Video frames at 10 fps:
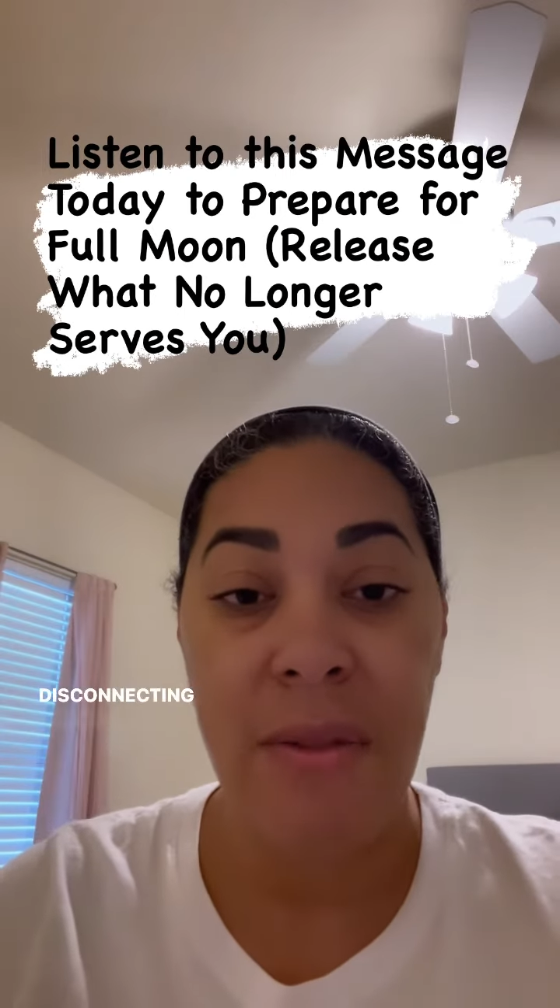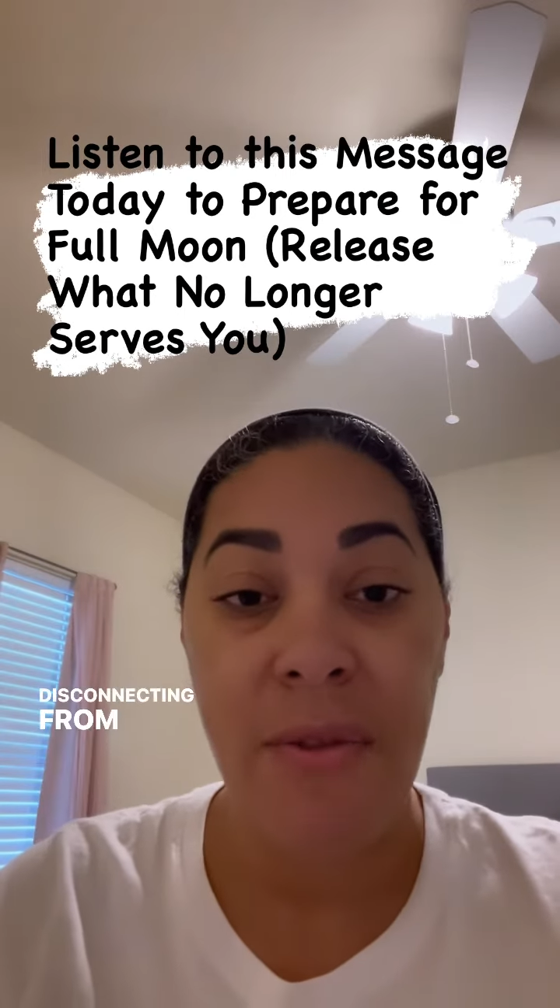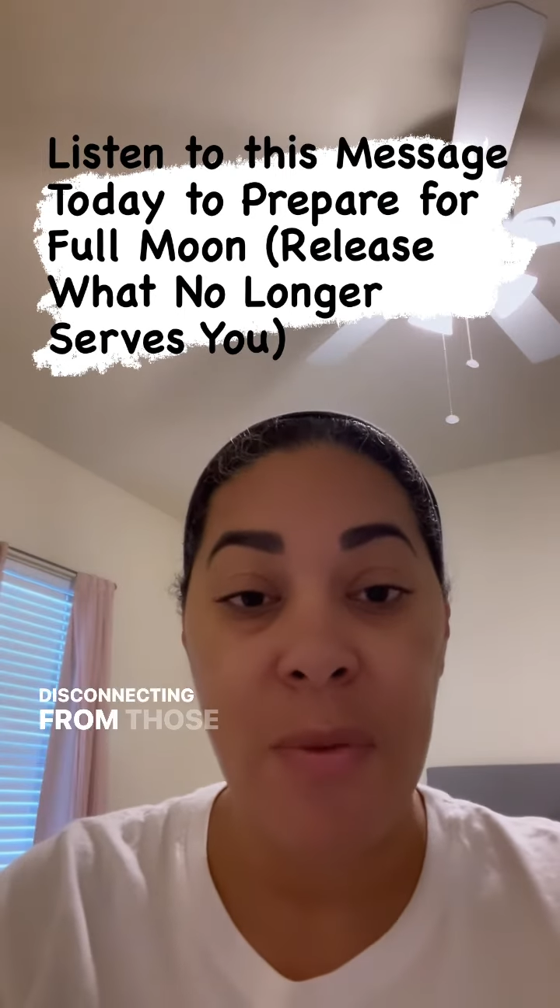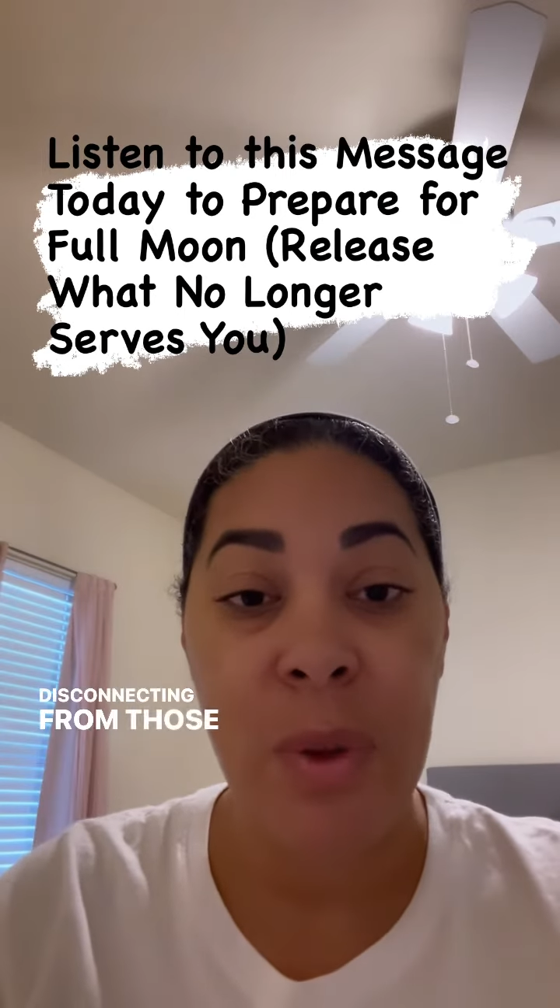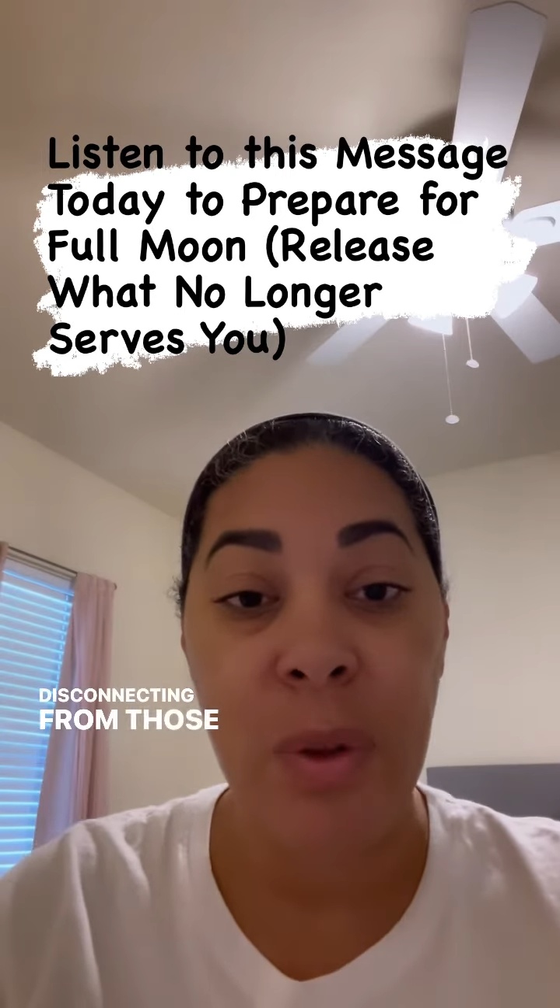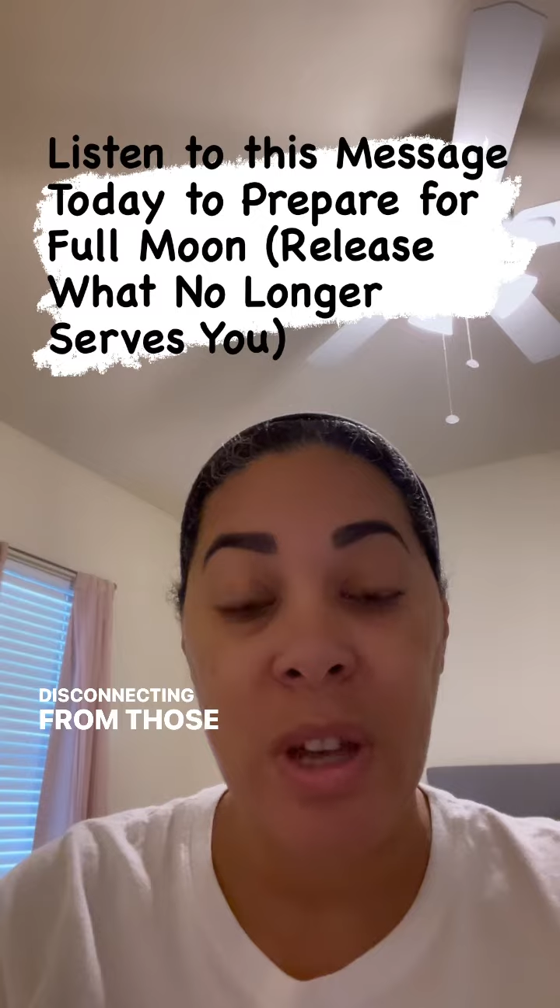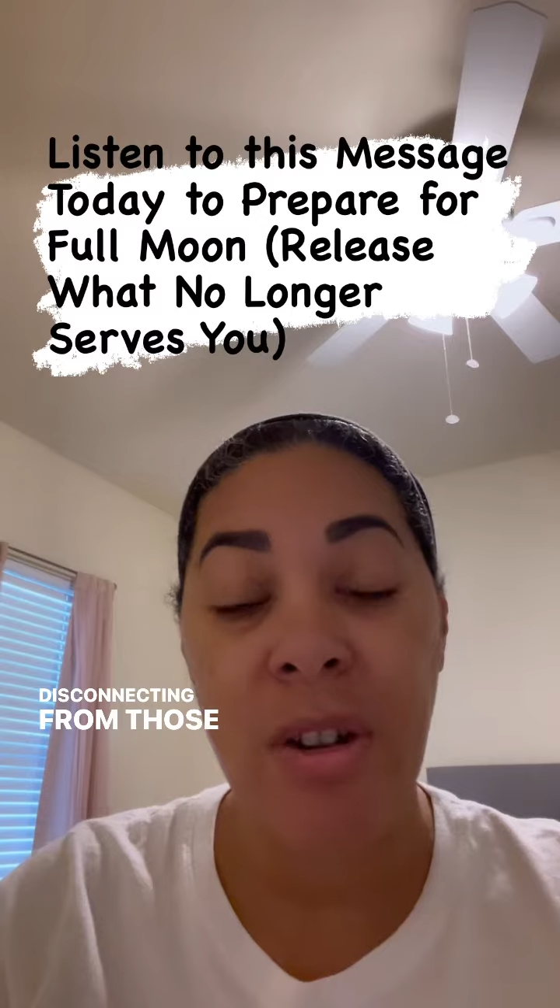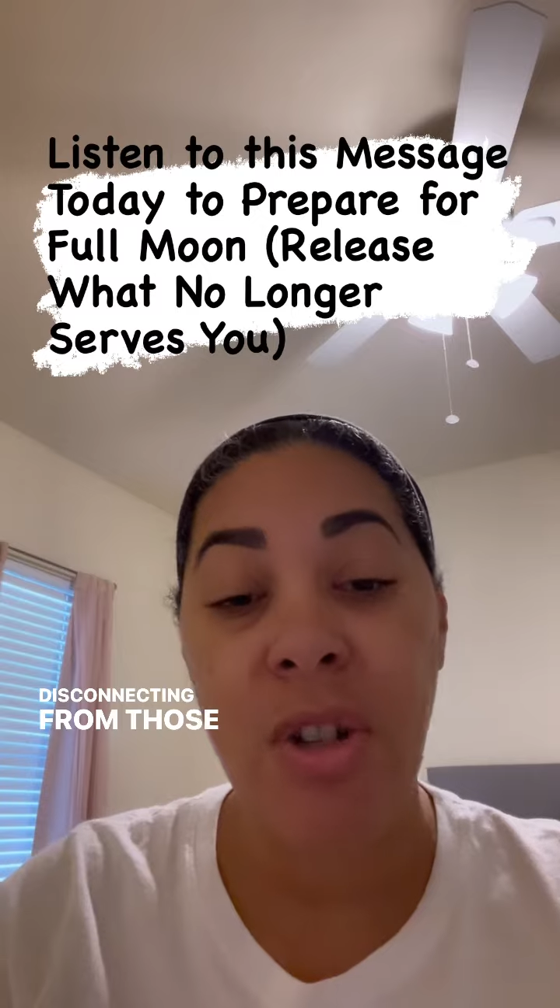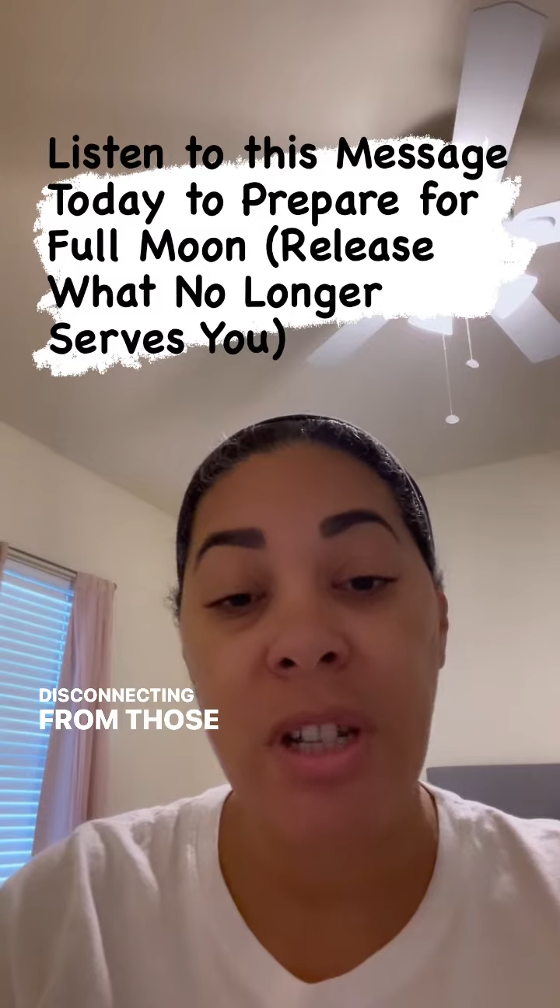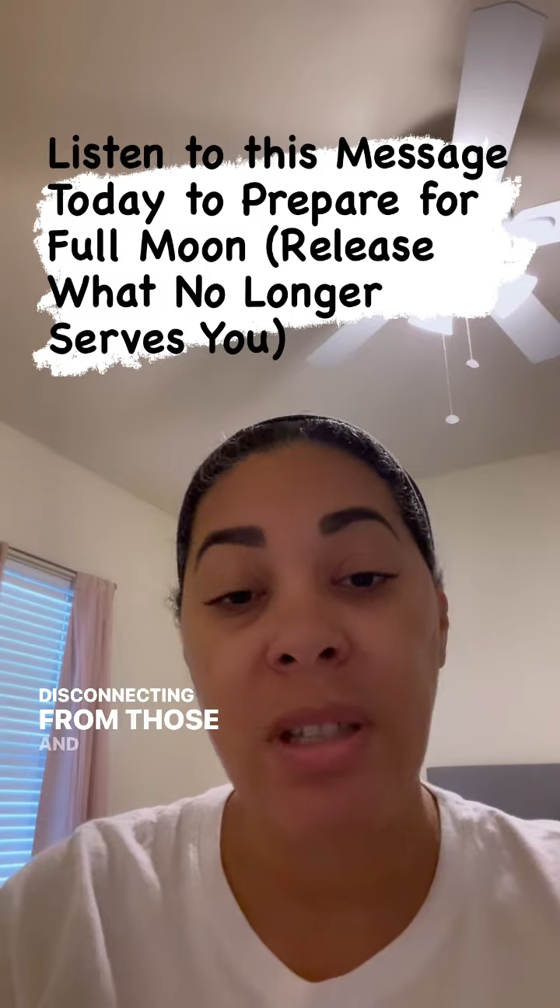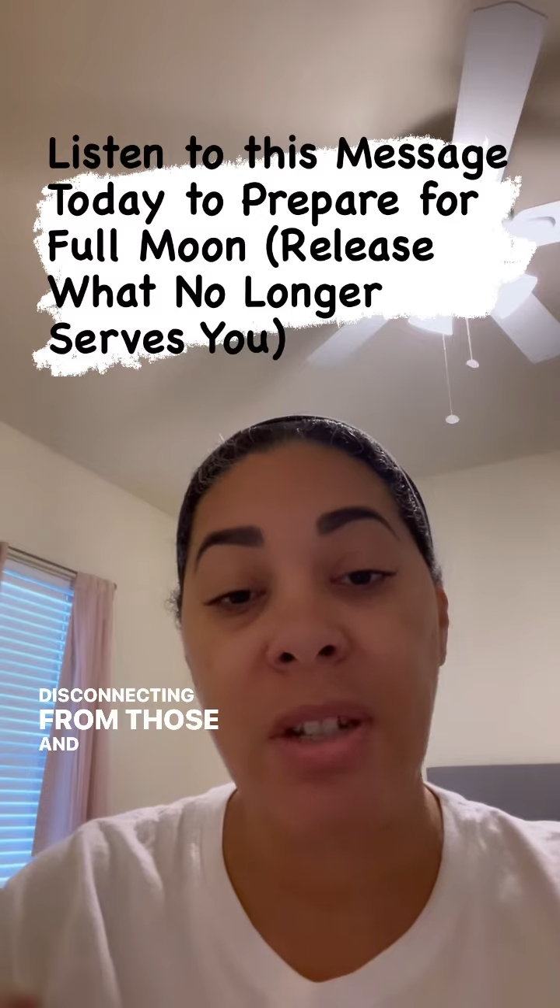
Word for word: from those energies